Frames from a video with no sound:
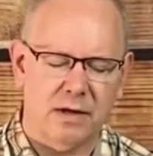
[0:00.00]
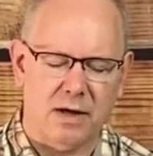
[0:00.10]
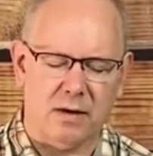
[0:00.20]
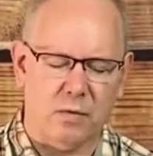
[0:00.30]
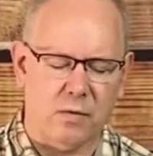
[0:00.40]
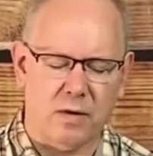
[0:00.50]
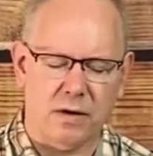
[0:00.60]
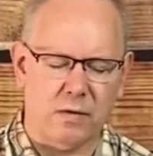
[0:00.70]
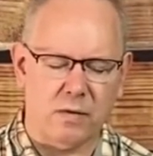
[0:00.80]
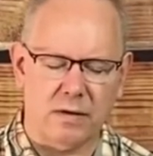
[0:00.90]

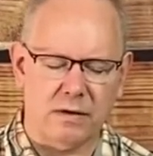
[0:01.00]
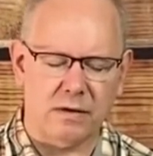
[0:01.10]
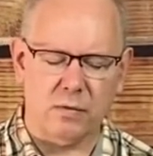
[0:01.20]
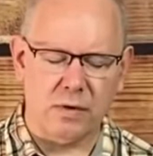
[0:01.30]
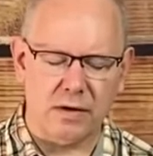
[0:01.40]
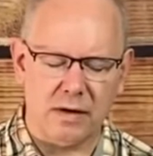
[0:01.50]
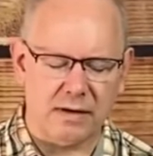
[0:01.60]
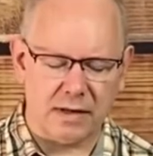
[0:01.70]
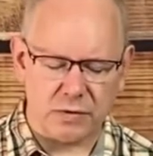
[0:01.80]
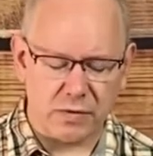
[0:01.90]

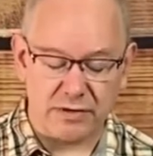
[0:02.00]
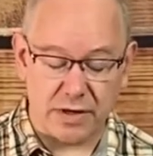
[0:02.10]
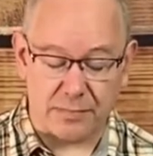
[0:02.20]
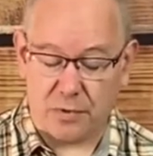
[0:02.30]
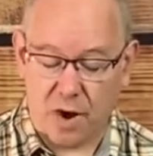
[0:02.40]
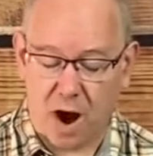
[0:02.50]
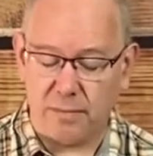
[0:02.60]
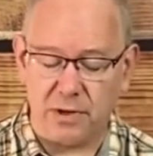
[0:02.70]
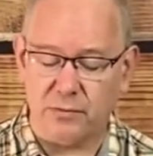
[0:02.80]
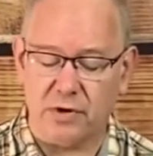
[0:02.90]
Unless there's a problem,